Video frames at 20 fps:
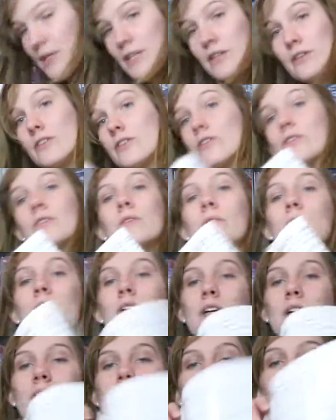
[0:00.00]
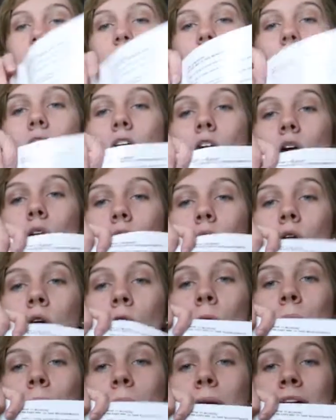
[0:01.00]
me to do a
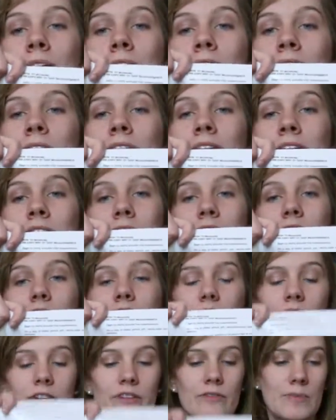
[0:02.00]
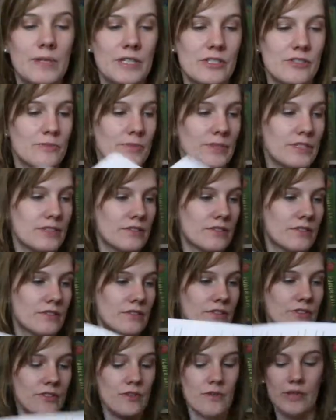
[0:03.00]
whole page of measurements.
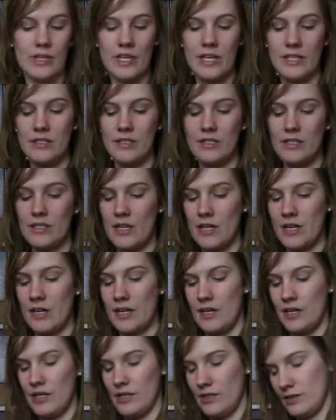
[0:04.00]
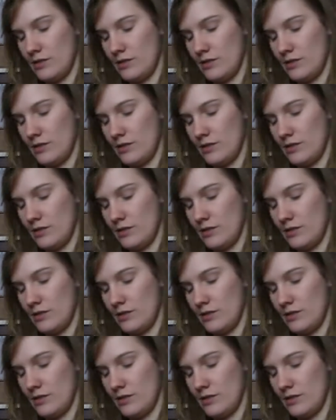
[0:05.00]
So let's figure